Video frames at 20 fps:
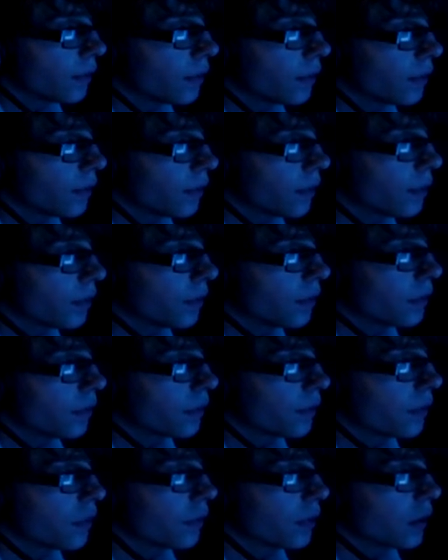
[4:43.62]

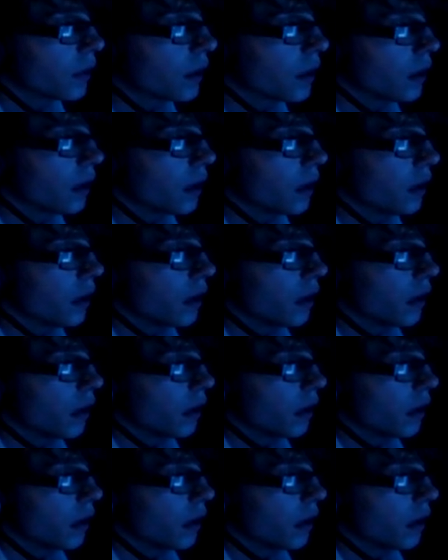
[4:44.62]
[no speech]